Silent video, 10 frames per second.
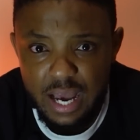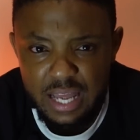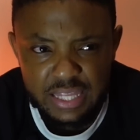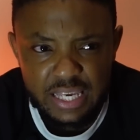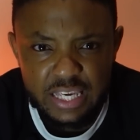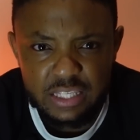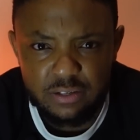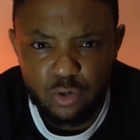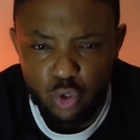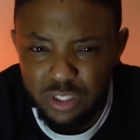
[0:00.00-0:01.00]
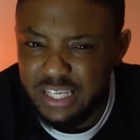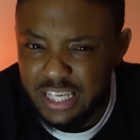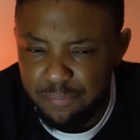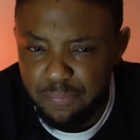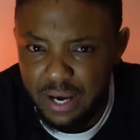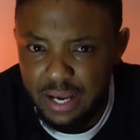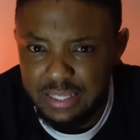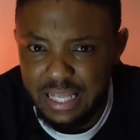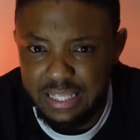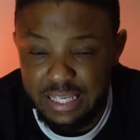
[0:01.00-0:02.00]
I think he's a good keeper
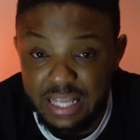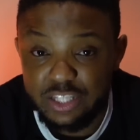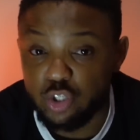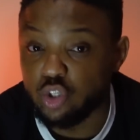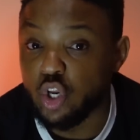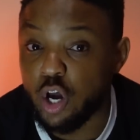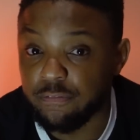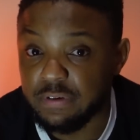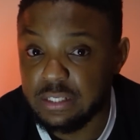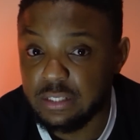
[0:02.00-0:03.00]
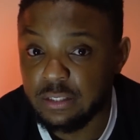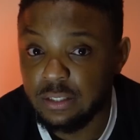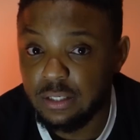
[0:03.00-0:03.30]
that gets nervous.